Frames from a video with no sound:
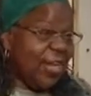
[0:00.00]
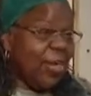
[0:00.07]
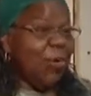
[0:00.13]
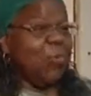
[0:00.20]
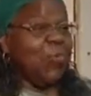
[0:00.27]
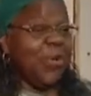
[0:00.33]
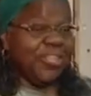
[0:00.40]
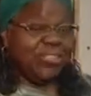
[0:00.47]

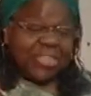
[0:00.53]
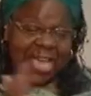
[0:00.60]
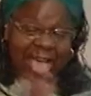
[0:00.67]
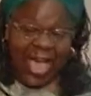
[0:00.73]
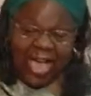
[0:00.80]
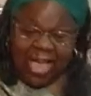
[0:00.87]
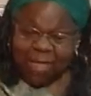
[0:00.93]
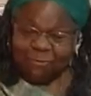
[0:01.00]
which
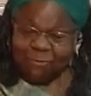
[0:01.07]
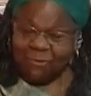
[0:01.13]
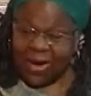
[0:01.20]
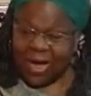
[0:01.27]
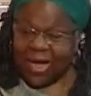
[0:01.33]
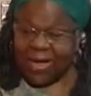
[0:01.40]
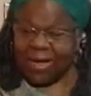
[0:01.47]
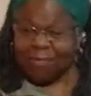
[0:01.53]
came
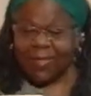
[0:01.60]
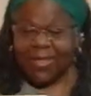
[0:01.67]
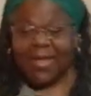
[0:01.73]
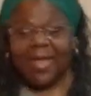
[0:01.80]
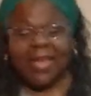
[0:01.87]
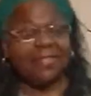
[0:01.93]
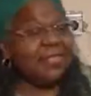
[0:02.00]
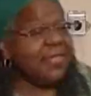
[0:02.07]
from
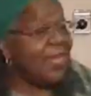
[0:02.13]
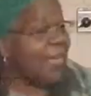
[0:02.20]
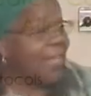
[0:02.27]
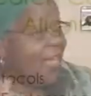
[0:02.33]
the